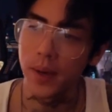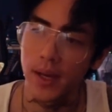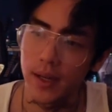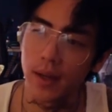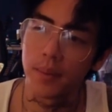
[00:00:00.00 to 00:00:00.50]
would
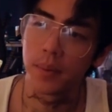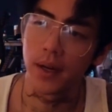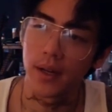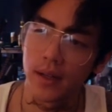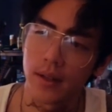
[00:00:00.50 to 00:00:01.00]
be,
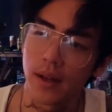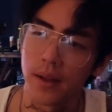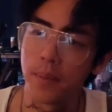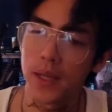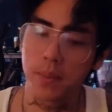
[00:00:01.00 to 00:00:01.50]
but
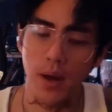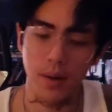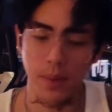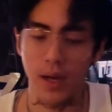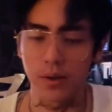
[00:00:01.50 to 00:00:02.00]
the best
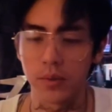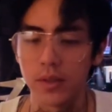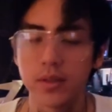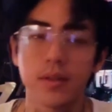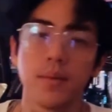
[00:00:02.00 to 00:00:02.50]
part about it
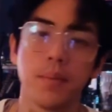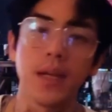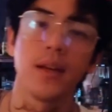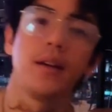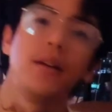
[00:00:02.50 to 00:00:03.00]
was
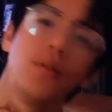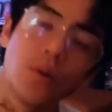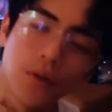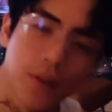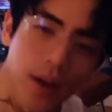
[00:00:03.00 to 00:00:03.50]
meeting
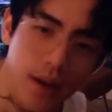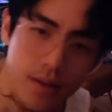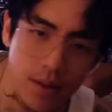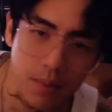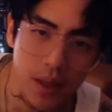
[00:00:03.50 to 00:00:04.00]
all the
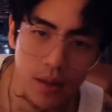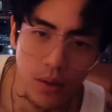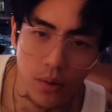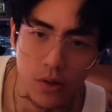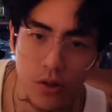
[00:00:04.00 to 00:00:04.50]
fans and
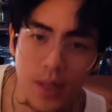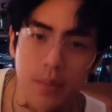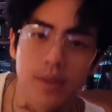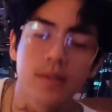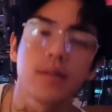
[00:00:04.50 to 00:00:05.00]
meeting all the
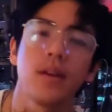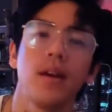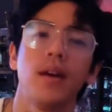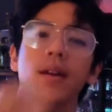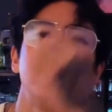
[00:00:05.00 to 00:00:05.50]
dreamers
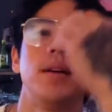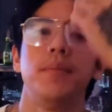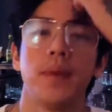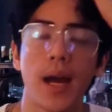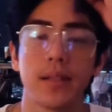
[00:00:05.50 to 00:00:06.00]
and
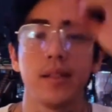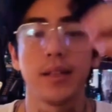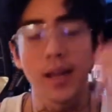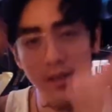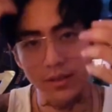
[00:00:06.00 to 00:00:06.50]

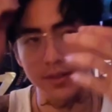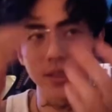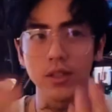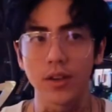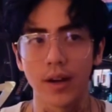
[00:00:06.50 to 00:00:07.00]
actually getting to
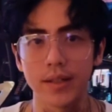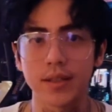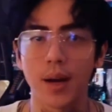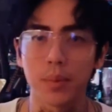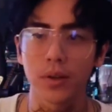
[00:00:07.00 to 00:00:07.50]
see you
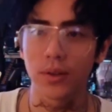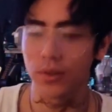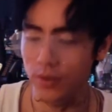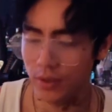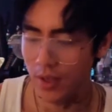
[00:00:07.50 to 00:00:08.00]
guys up
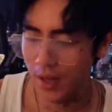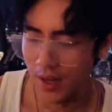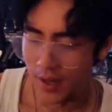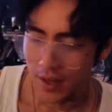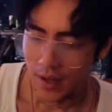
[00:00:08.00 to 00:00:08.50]
close.
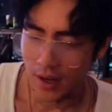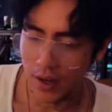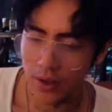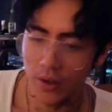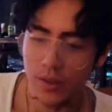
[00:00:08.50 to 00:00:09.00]

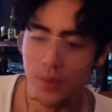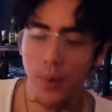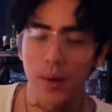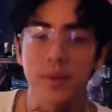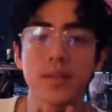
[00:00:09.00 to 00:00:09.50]
I know it's
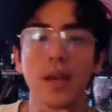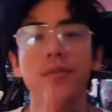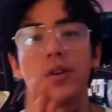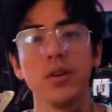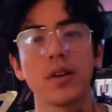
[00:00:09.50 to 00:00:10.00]
probably the
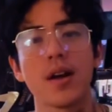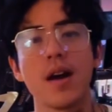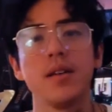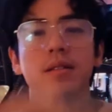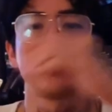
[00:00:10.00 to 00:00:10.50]
same for you
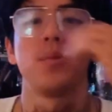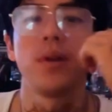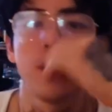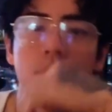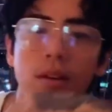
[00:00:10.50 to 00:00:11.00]
guys,
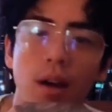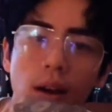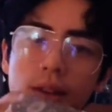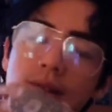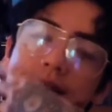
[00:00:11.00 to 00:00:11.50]
where you
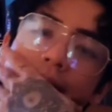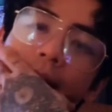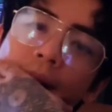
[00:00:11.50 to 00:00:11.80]
guys